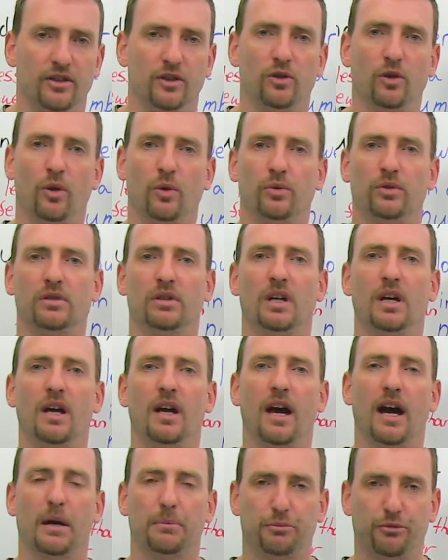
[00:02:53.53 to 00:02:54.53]
You don't
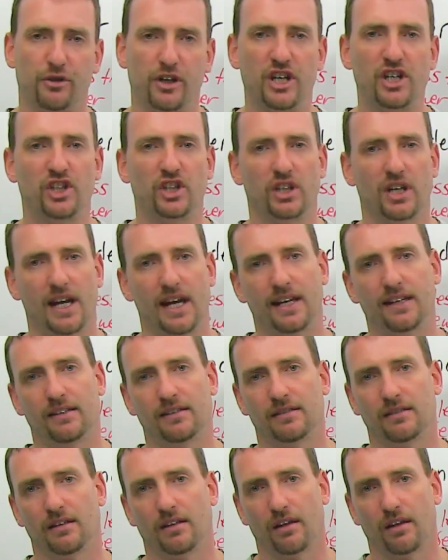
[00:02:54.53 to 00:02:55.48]
appreciate